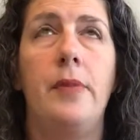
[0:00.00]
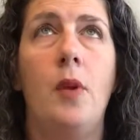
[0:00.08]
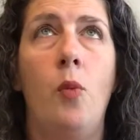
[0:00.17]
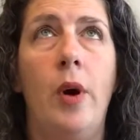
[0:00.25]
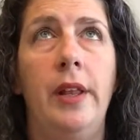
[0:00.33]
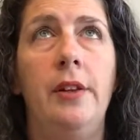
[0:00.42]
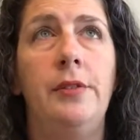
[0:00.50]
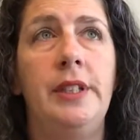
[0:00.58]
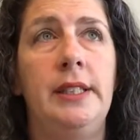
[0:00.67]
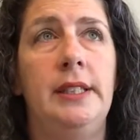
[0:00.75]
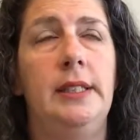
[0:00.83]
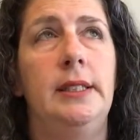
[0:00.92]
One of the
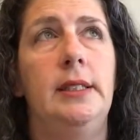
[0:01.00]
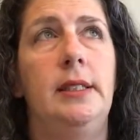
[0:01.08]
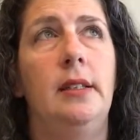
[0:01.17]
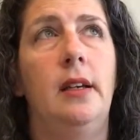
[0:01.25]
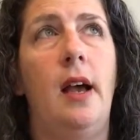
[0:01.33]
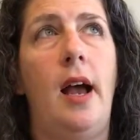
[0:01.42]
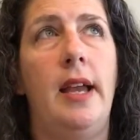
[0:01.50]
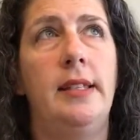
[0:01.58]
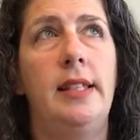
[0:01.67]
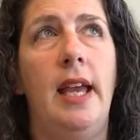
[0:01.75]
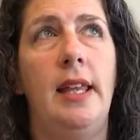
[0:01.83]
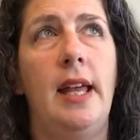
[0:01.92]
reasons I
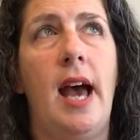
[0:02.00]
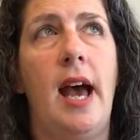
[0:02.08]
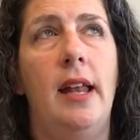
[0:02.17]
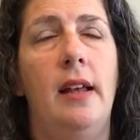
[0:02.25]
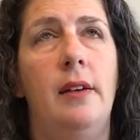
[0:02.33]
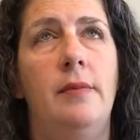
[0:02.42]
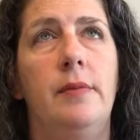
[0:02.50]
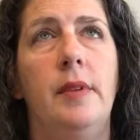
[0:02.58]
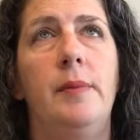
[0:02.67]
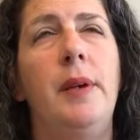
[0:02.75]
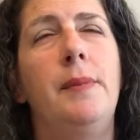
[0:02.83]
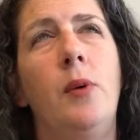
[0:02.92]
say that,
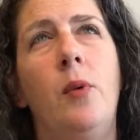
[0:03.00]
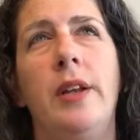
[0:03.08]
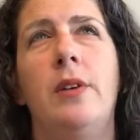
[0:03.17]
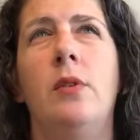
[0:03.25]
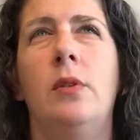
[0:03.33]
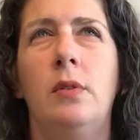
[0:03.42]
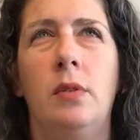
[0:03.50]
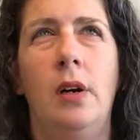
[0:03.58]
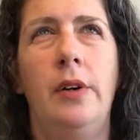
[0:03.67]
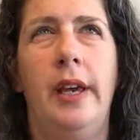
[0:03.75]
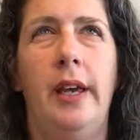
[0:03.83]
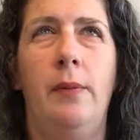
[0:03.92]
people wonder, well,
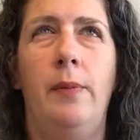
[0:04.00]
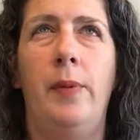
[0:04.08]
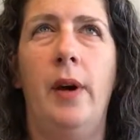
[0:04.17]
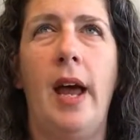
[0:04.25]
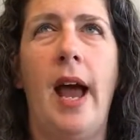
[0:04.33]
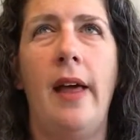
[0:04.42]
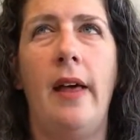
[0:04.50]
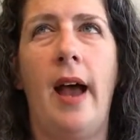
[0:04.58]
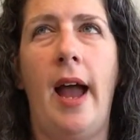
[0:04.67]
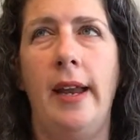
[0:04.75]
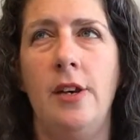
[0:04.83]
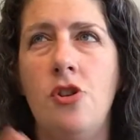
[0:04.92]
okay, but
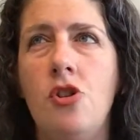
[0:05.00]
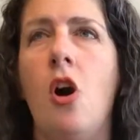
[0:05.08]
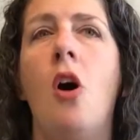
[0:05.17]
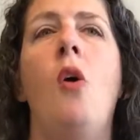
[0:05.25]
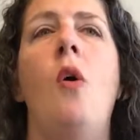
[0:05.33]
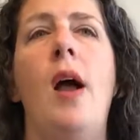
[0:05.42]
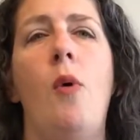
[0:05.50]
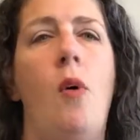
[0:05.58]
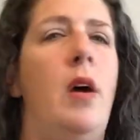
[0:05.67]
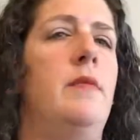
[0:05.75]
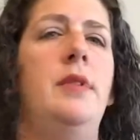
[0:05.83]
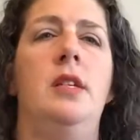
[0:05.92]
I know I
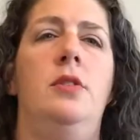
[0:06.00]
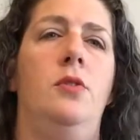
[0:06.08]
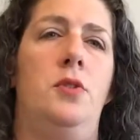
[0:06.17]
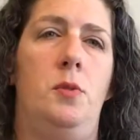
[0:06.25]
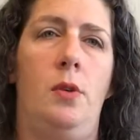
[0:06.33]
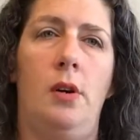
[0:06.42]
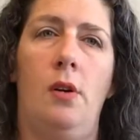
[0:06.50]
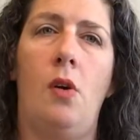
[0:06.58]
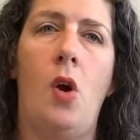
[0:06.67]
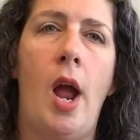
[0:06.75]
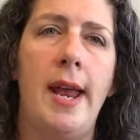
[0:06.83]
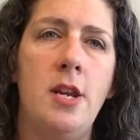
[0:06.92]
want to be a social worker, or
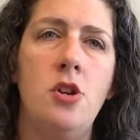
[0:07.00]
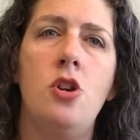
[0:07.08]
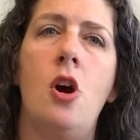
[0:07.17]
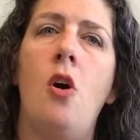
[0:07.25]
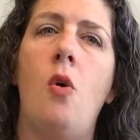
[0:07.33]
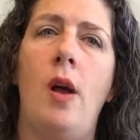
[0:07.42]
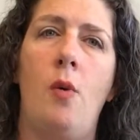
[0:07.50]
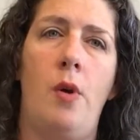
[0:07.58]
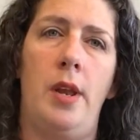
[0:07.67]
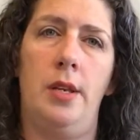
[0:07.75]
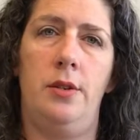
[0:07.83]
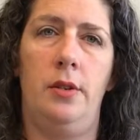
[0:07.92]
I know I
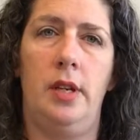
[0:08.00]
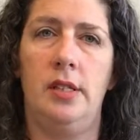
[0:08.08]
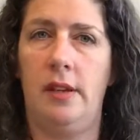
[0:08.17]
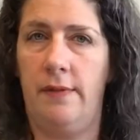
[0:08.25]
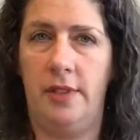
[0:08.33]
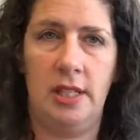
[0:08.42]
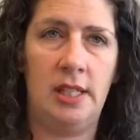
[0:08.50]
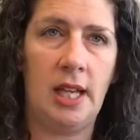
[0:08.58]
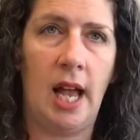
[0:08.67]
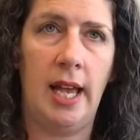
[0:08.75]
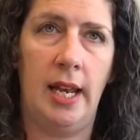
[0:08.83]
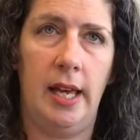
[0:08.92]
want to do this. I've
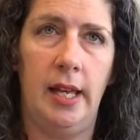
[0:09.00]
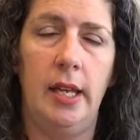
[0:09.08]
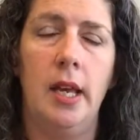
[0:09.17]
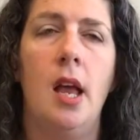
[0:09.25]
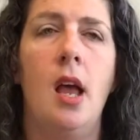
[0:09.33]
decided.